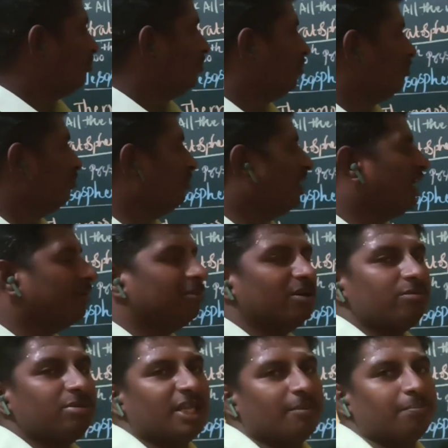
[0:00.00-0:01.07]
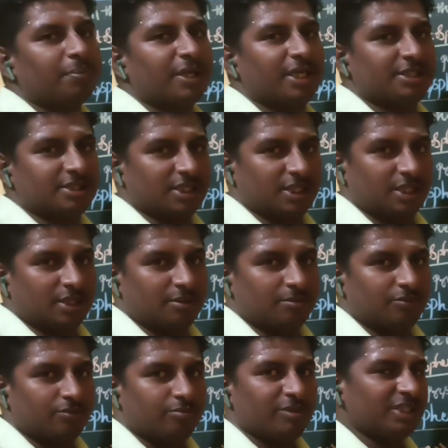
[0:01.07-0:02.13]
minimum temperature.
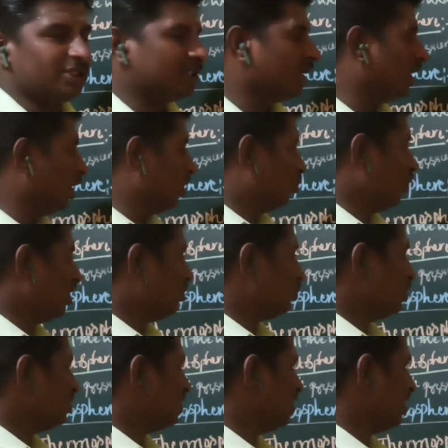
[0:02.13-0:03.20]
Means one question